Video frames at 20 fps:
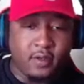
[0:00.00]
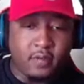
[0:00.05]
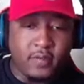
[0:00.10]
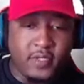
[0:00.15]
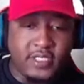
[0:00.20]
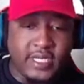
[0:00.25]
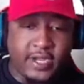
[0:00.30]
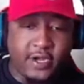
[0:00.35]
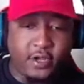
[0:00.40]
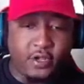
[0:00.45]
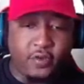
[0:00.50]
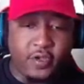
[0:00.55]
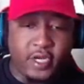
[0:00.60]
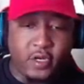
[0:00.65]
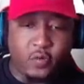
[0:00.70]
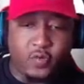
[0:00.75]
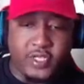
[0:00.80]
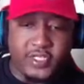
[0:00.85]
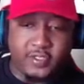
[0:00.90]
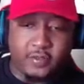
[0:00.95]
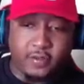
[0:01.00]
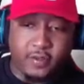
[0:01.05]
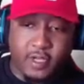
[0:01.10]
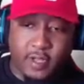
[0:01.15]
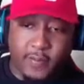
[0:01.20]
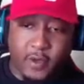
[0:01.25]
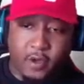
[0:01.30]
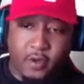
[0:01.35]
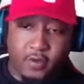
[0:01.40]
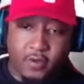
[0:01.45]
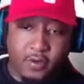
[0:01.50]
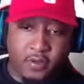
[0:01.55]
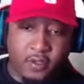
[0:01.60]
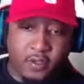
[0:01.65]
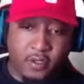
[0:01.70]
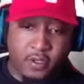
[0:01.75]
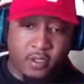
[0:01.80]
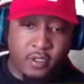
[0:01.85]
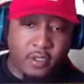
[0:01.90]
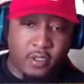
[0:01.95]
Bitch, I know you heard the whistle. Come on.
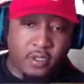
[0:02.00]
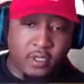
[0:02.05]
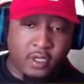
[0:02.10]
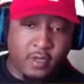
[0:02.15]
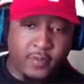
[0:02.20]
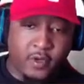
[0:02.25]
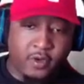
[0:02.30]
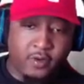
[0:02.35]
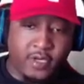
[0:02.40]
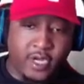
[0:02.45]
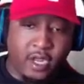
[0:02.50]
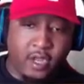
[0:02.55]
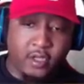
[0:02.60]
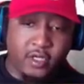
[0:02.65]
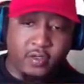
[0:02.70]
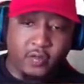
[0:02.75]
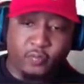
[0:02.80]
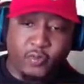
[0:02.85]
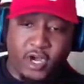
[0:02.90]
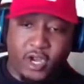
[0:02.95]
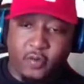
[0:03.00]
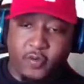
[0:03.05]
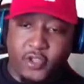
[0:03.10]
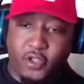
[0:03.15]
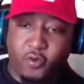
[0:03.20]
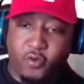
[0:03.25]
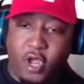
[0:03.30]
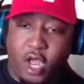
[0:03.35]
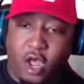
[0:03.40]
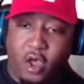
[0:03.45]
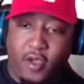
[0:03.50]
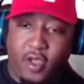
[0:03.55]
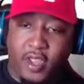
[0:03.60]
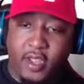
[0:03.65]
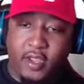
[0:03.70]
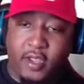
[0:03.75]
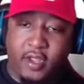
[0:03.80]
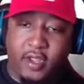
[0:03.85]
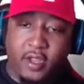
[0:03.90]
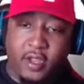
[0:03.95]
Come on, dog. Uh, bruh, where you
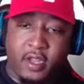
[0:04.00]
going?